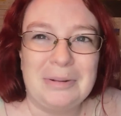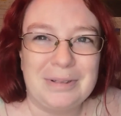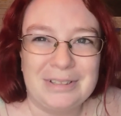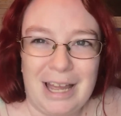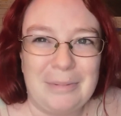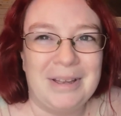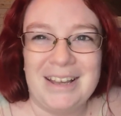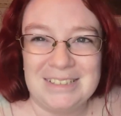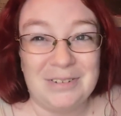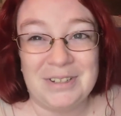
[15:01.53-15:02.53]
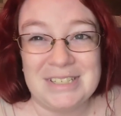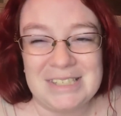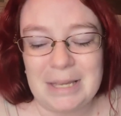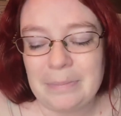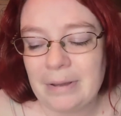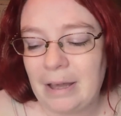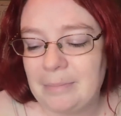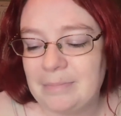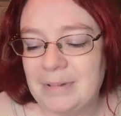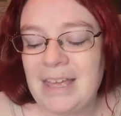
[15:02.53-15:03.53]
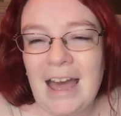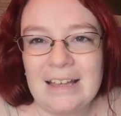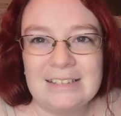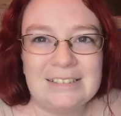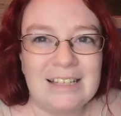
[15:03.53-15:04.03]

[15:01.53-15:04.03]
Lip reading: going to be typing as I fall asleep. But yeah,